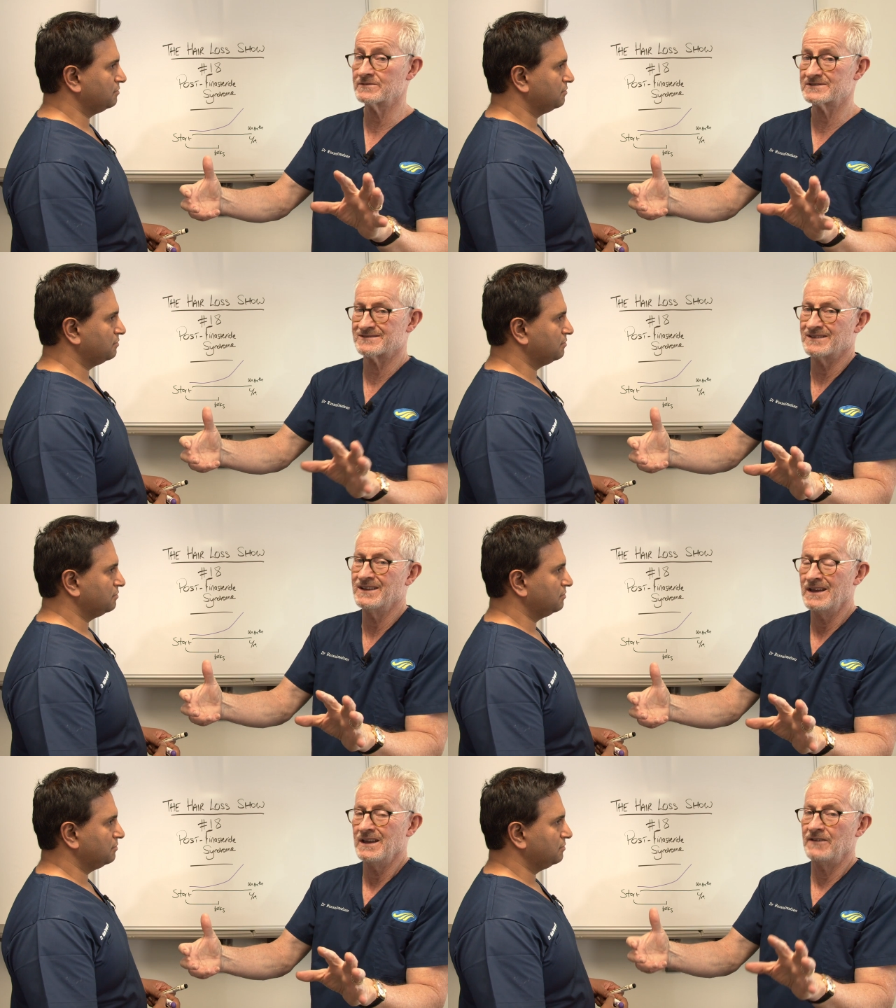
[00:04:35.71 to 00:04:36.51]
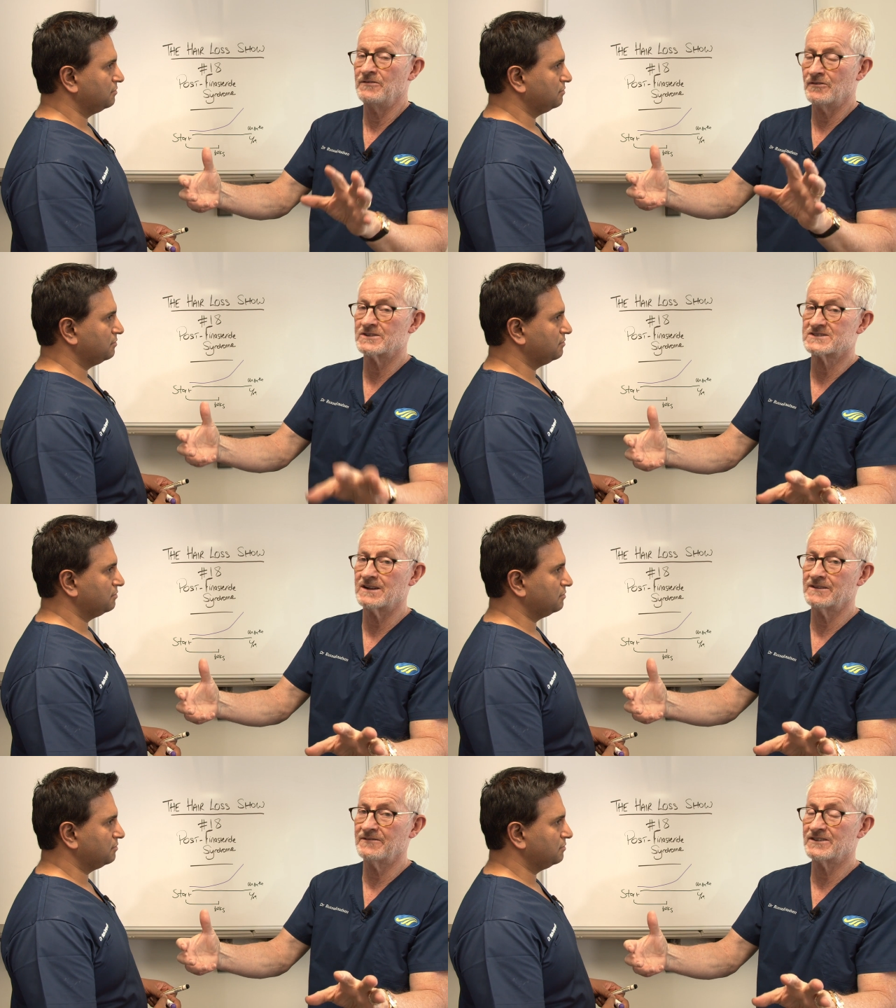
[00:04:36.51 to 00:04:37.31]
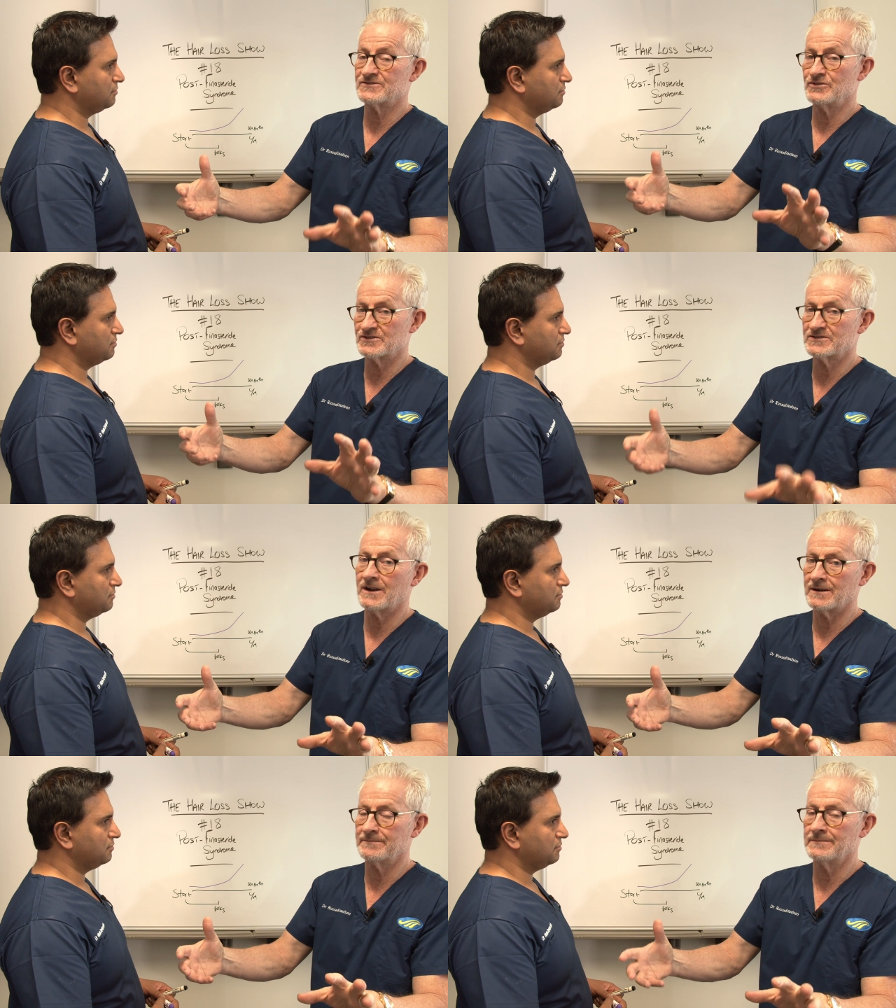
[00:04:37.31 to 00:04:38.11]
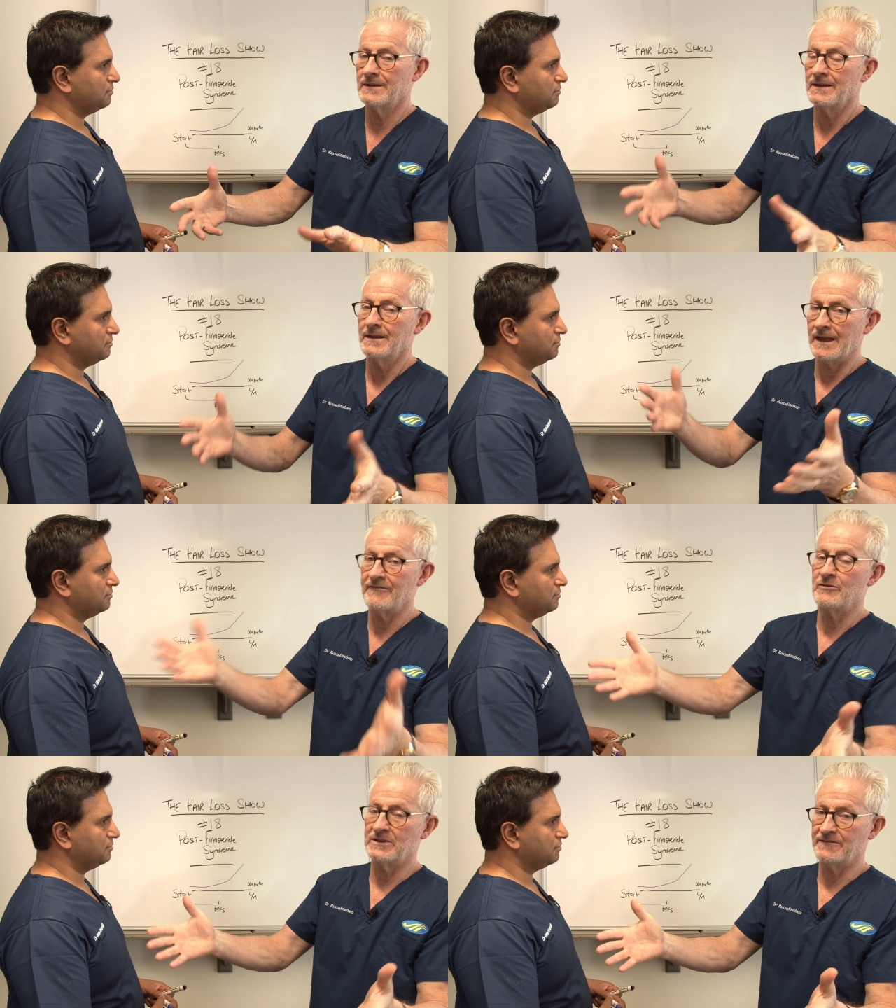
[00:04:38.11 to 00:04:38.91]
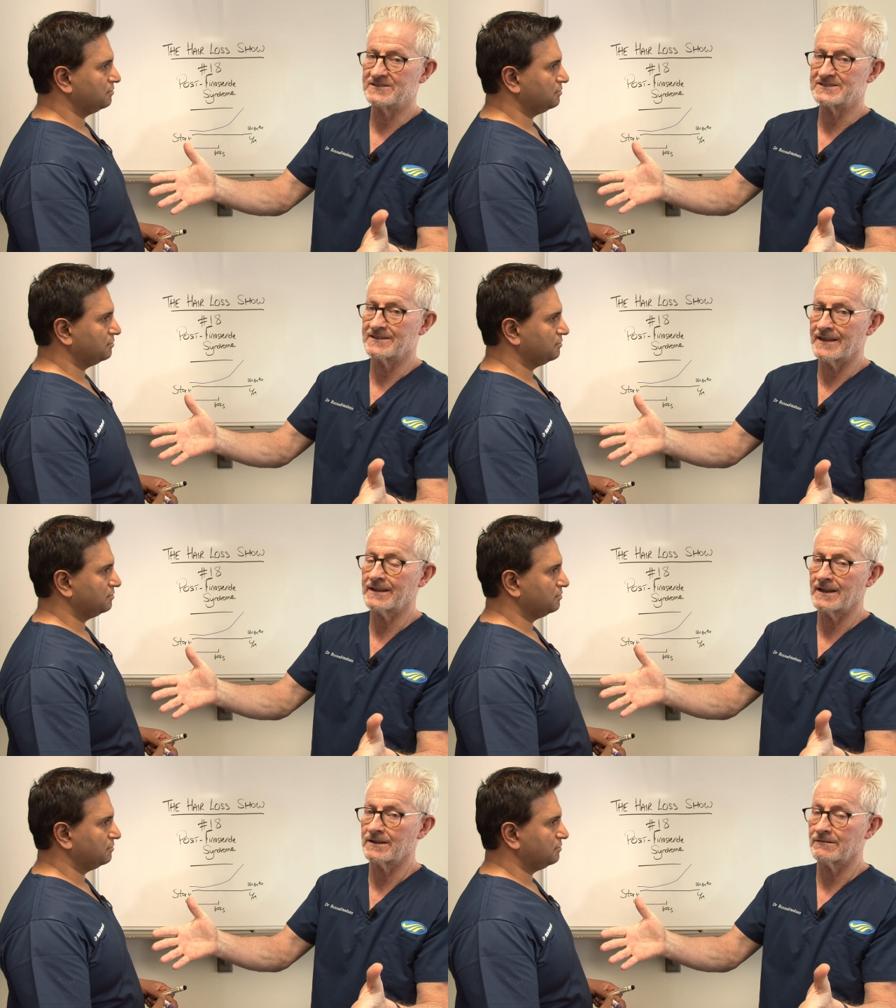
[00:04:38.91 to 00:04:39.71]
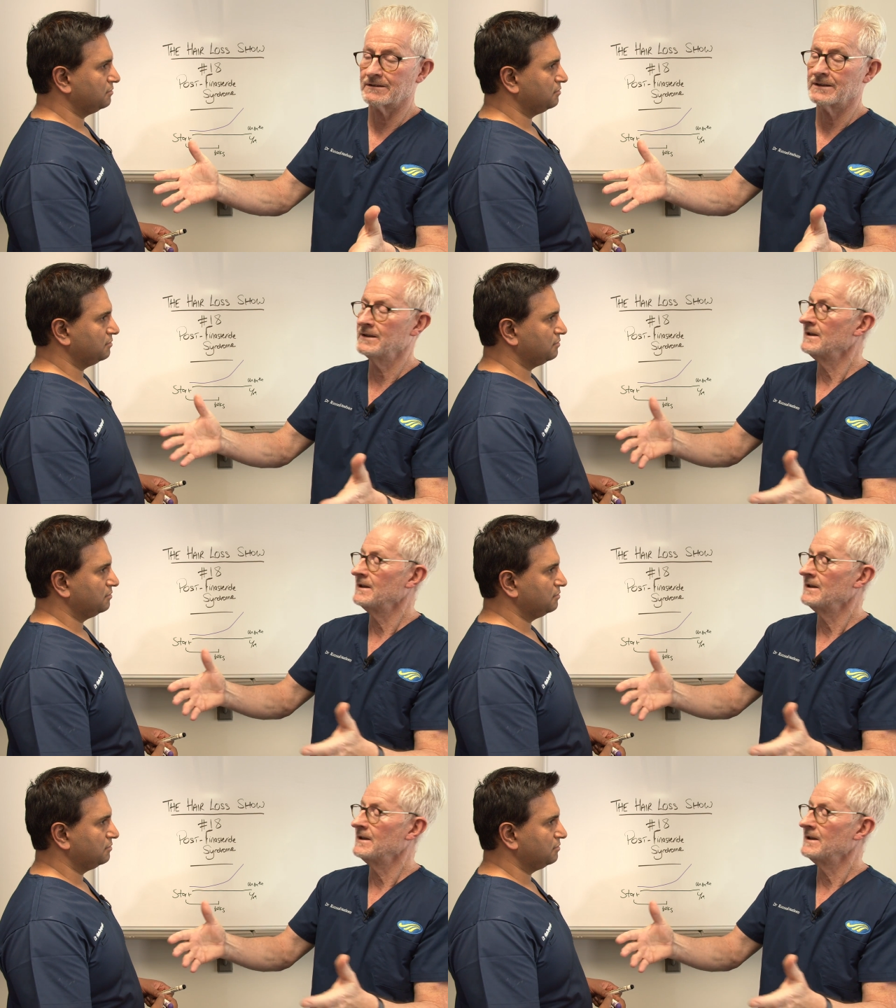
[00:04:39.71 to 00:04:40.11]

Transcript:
Speaker 1: because if you've got side effects and you stop, everybody fits into that category.